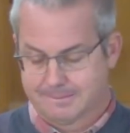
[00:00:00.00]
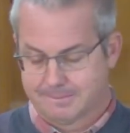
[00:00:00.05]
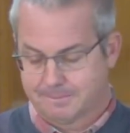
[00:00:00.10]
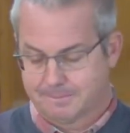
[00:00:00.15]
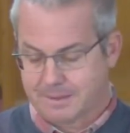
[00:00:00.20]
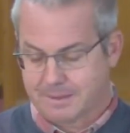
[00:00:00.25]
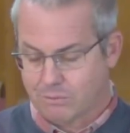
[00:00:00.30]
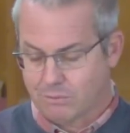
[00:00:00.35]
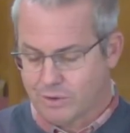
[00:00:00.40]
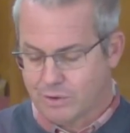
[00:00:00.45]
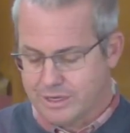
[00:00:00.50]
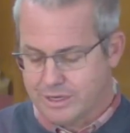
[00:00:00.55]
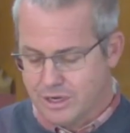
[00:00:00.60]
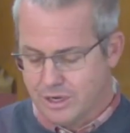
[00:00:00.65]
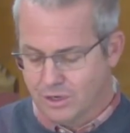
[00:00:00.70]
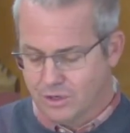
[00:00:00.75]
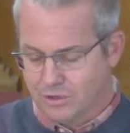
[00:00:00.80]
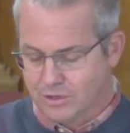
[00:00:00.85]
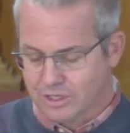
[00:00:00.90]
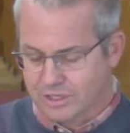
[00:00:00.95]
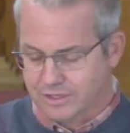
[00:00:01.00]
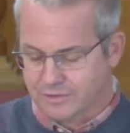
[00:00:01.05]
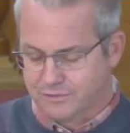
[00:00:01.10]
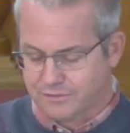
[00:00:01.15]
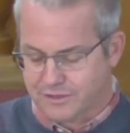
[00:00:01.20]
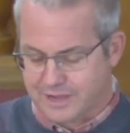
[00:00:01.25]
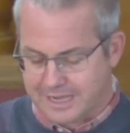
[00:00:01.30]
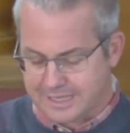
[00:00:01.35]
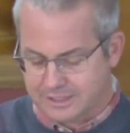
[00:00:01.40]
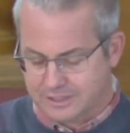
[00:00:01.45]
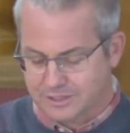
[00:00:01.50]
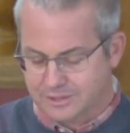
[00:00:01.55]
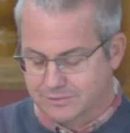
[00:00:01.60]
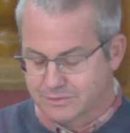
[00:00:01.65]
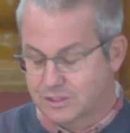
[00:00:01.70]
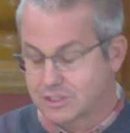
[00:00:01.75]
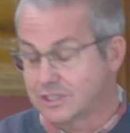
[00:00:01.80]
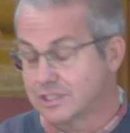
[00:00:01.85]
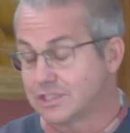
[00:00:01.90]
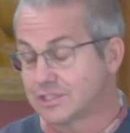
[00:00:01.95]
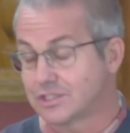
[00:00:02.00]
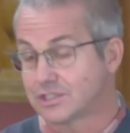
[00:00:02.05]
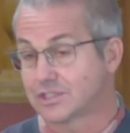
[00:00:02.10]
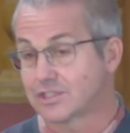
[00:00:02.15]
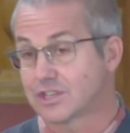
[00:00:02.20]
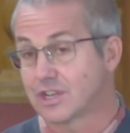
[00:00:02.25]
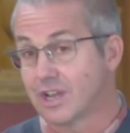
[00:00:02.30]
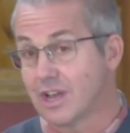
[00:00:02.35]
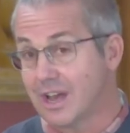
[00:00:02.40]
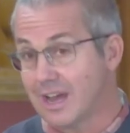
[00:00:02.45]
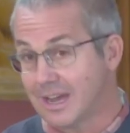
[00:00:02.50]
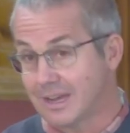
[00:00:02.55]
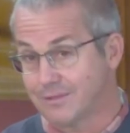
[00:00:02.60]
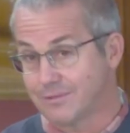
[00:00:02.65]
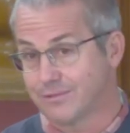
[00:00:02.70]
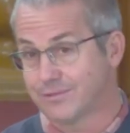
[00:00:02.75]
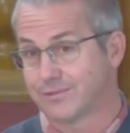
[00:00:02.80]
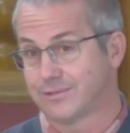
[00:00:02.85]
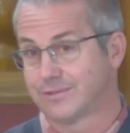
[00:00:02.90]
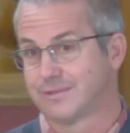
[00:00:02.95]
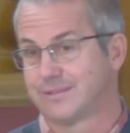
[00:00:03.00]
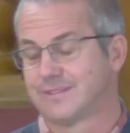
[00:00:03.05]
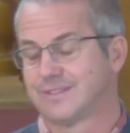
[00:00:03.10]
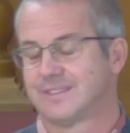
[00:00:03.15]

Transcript: But when you look at the facts of Jesus' life,